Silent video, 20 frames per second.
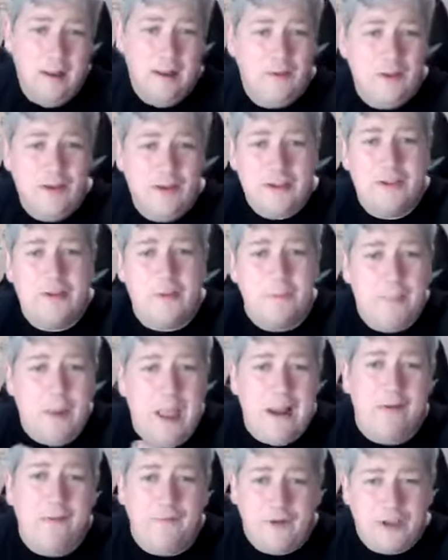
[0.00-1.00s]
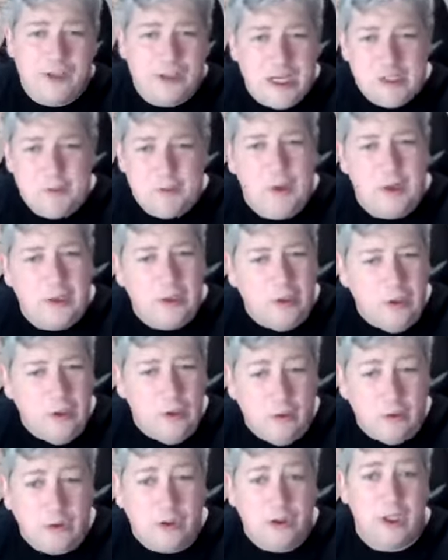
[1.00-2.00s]
This is the benefits. Yes, we're going to
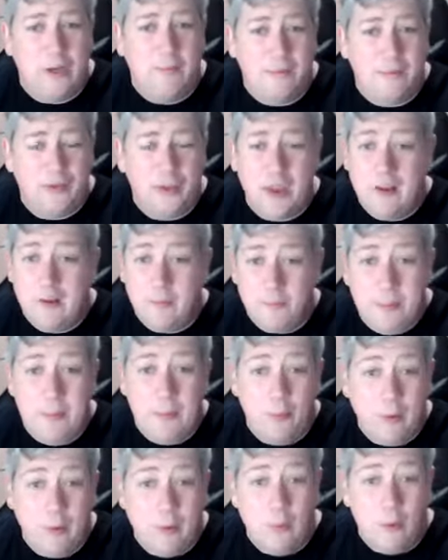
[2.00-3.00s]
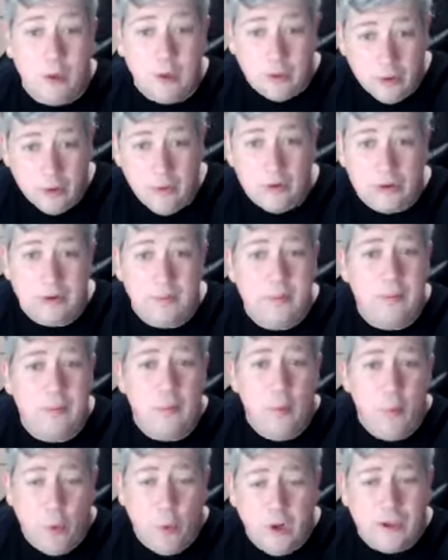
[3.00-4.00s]
lose something. And people wouldn't want to lose. Some people
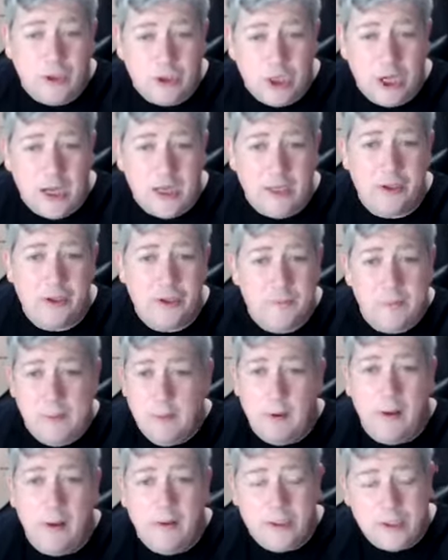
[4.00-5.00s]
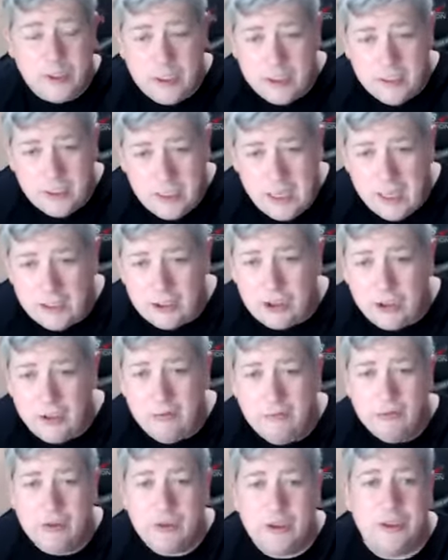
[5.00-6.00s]
wouldn't want to change because people are just naturally
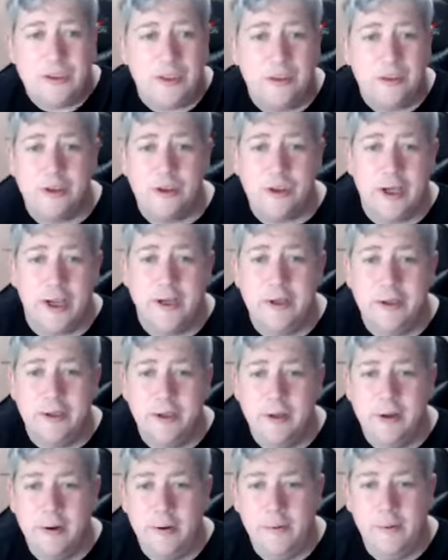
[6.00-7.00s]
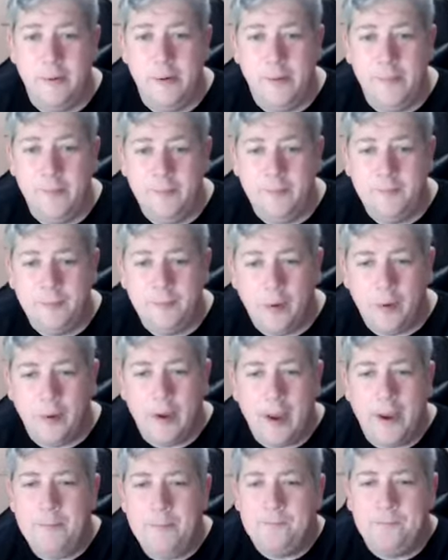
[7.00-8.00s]
resisting to change.
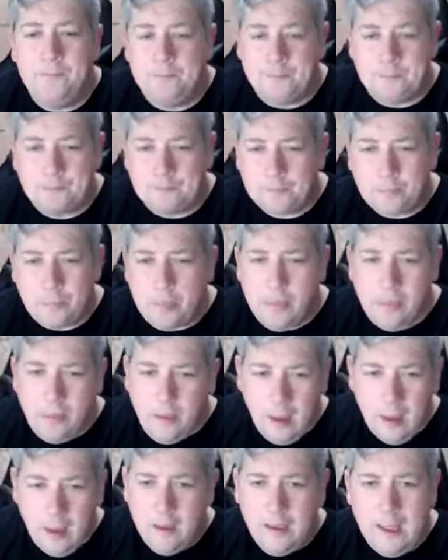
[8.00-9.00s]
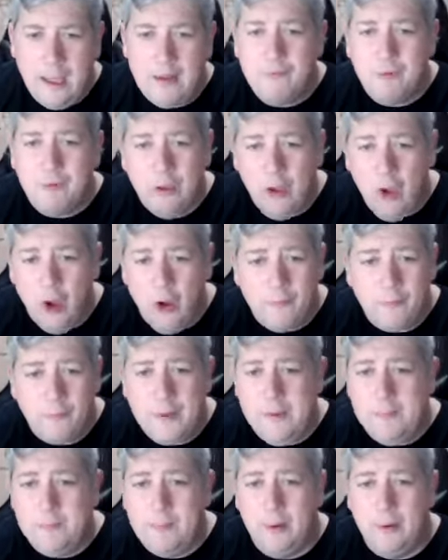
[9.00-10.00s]
Okay. And again, for a lot of
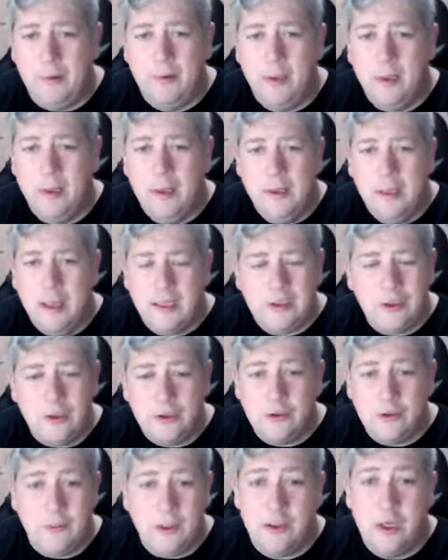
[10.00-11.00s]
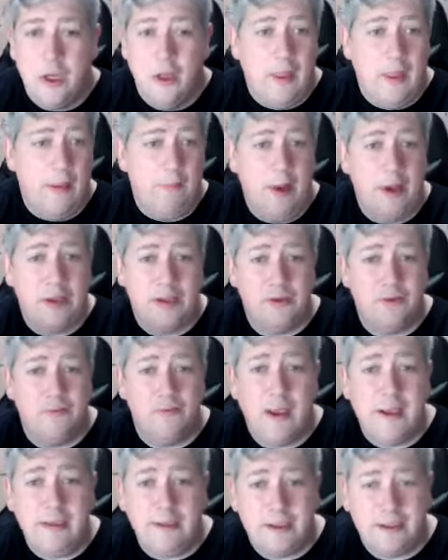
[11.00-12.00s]
people, it's not so much that person's a
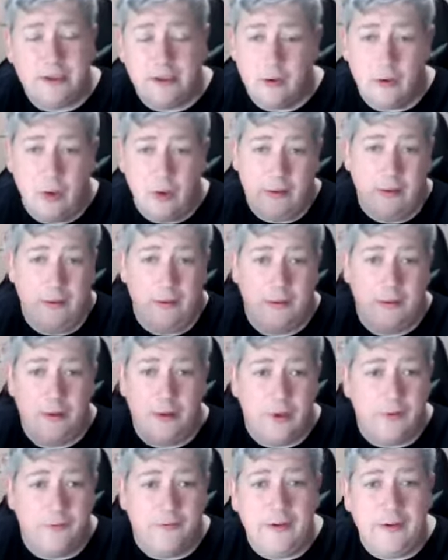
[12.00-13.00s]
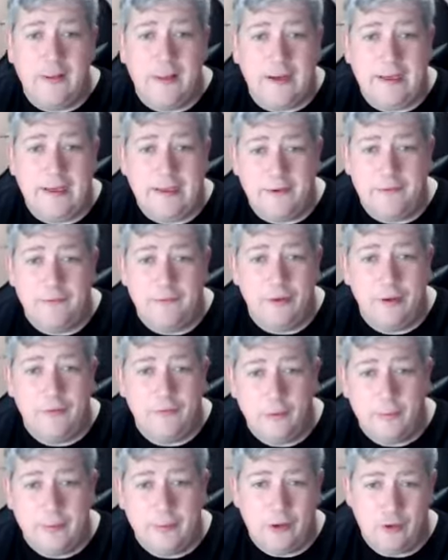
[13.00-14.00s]
racist. It's not going to feel any different if
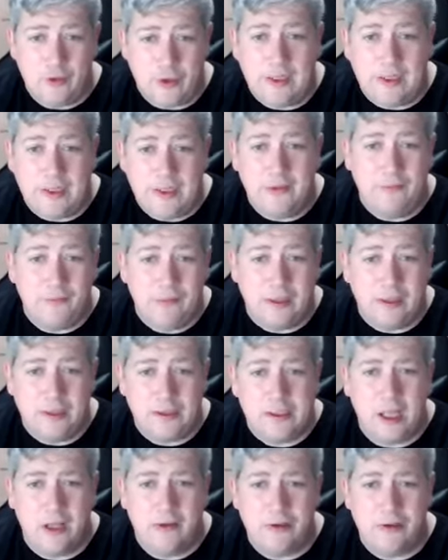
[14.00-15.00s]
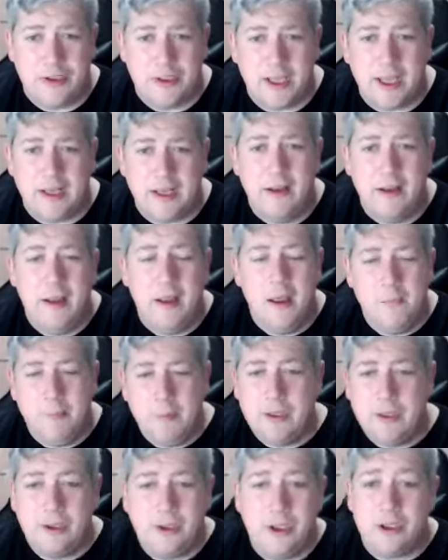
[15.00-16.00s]
you're being treated differently because of the color of your skin.
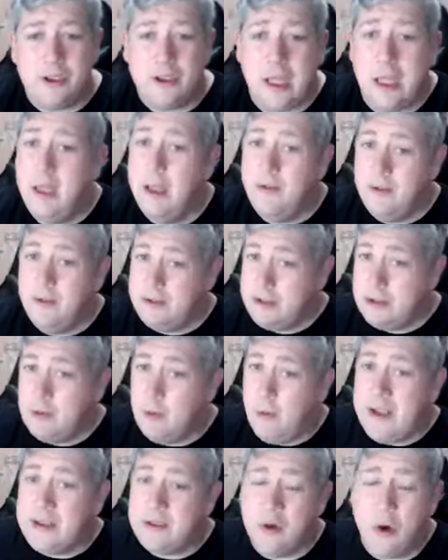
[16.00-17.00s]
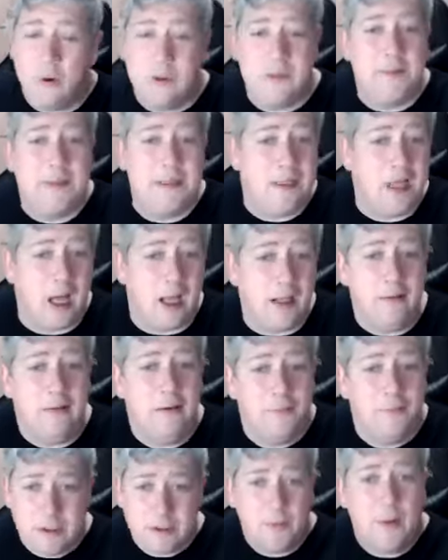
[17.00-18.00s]
But it's just that this is the way it's always been done.
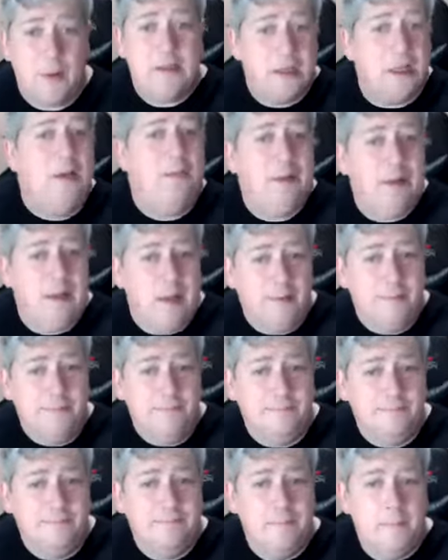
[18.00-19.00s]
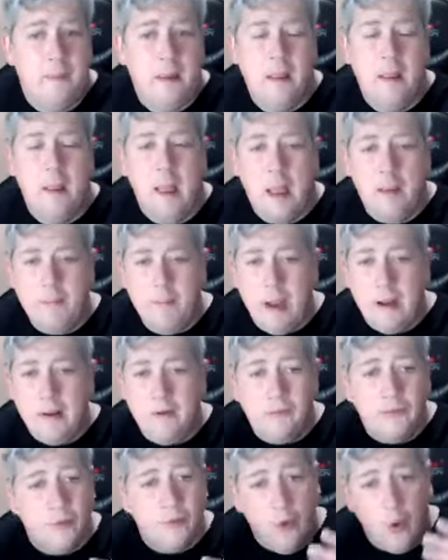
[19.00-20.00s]
This is the way it's going to be done. And mine
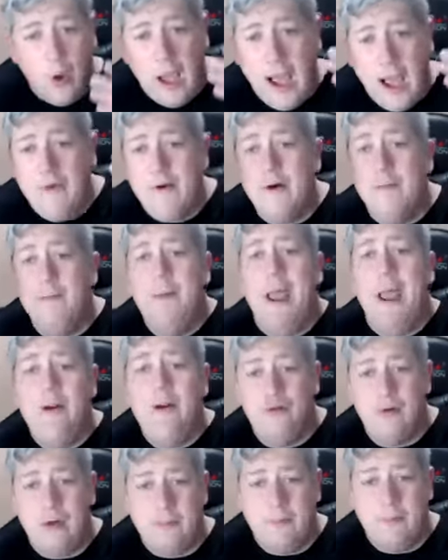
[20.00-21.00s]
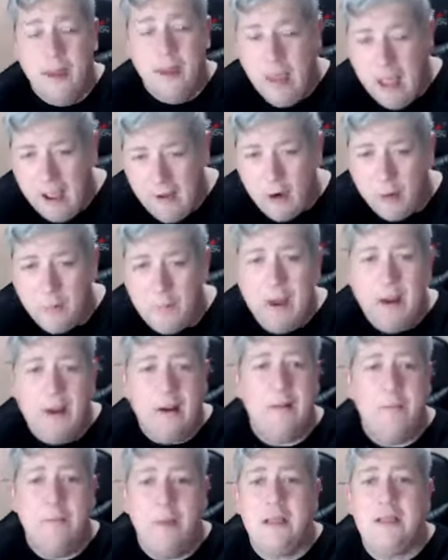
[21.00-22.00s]
was, no, I've got a better dream. I've got a better
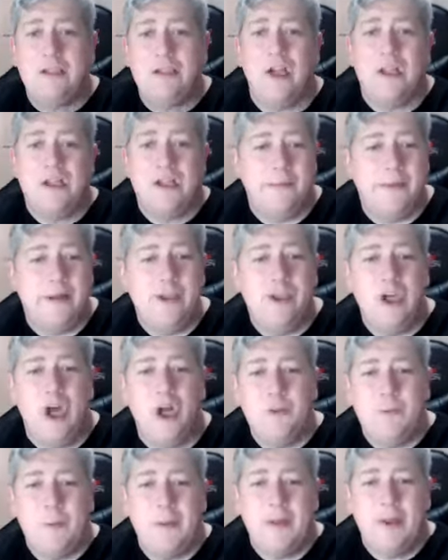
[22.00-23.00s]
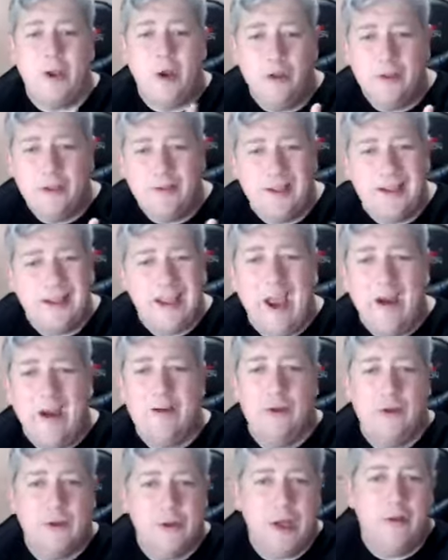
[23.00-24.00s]
idea. My son's going to be judged by the content of their
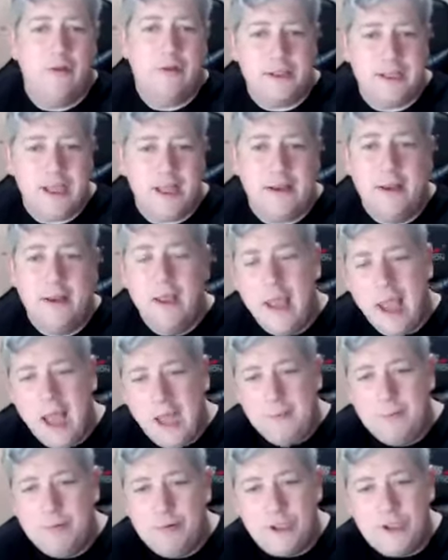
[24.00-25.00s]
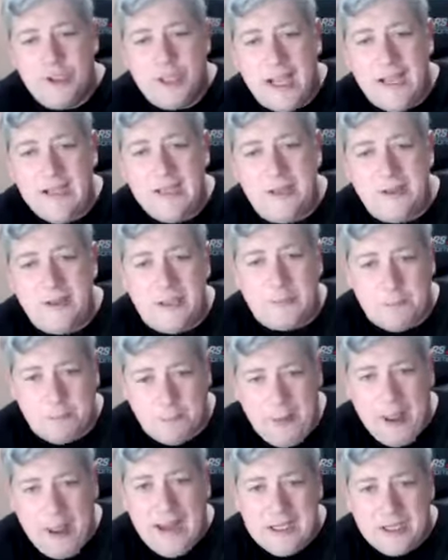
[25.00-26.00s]
character and the color of their skin. And he presented this
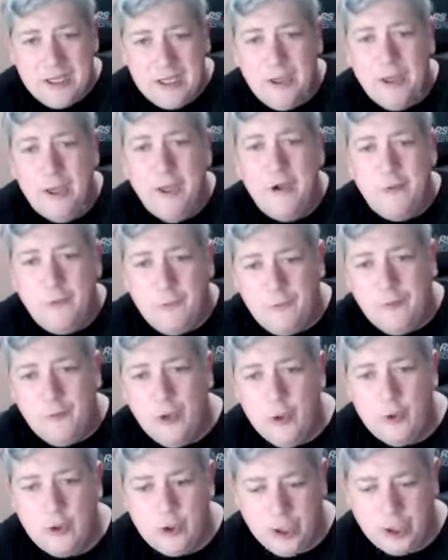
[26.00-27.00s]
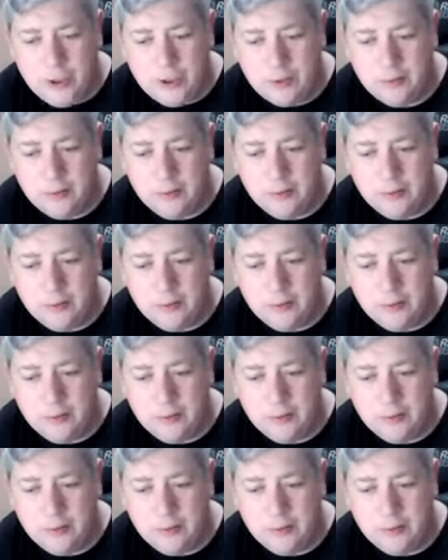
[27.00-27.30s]
better future.